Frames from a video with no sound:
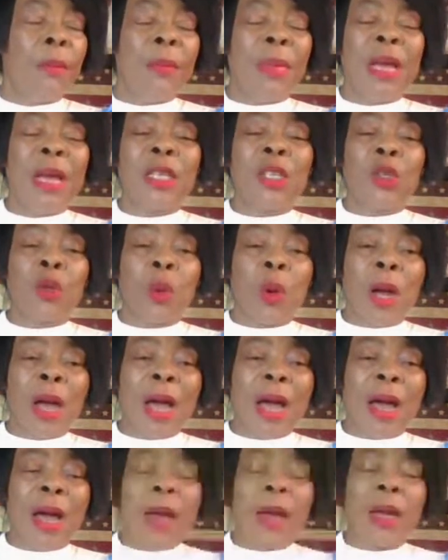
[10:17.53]
but to
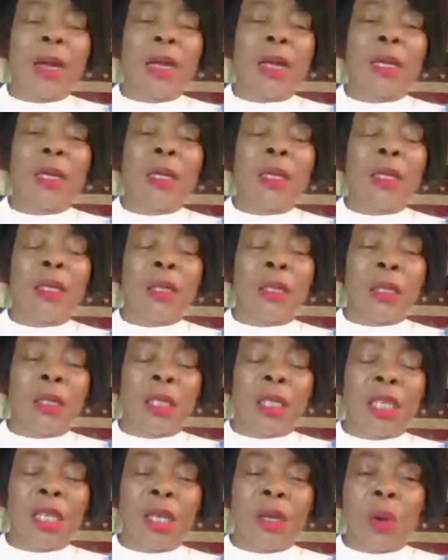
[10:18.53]
her,
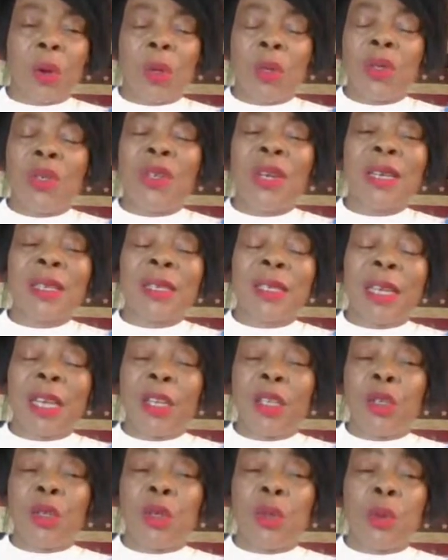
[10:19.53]
she
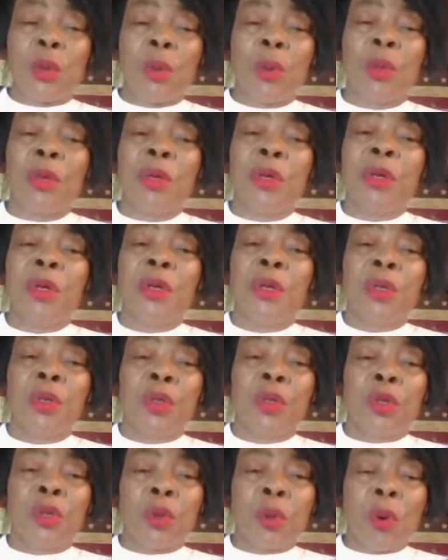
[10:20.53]
contacted you
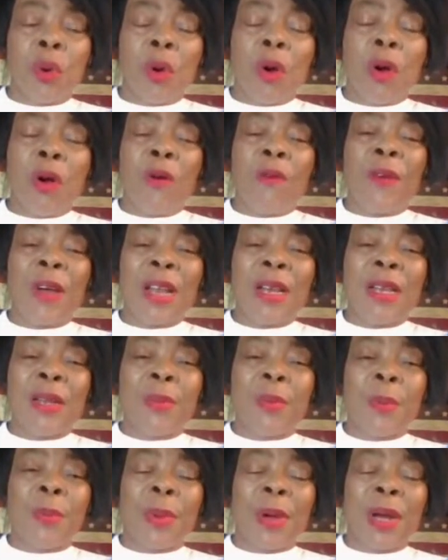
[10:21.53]
to offer the
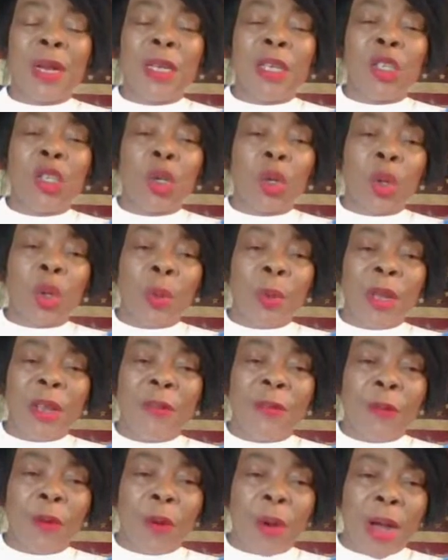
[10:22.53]
paper, the
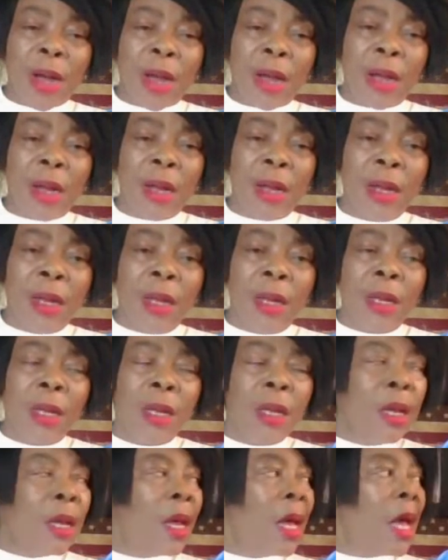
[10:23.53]
document for her.
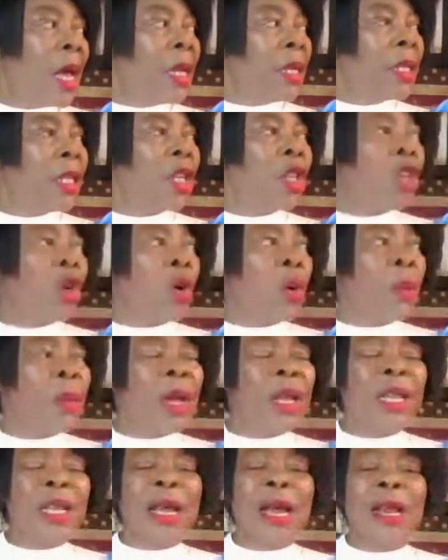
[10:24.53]
Hence, the
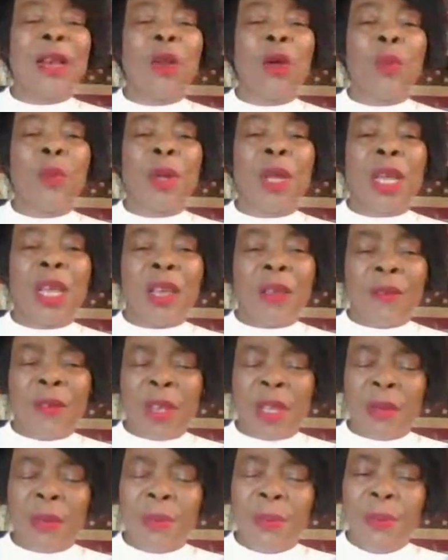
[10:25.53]
document cannot be
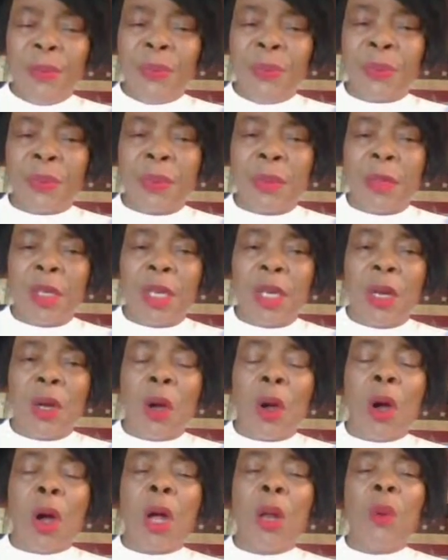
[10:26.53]
given.
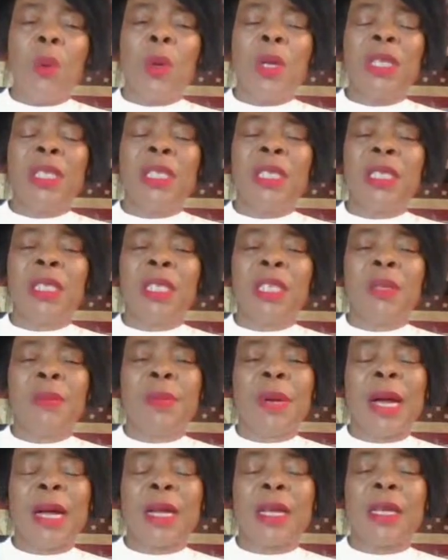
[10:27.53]
All what she
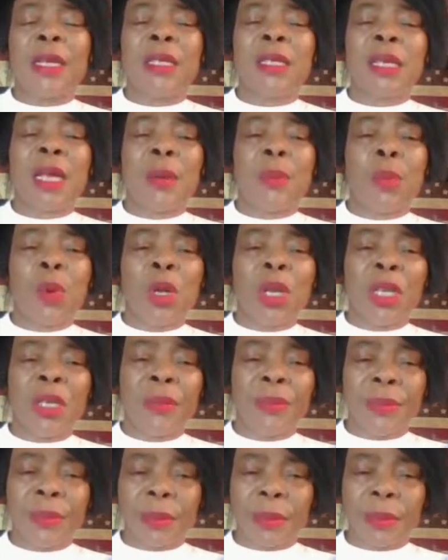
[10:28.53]
need back is her money.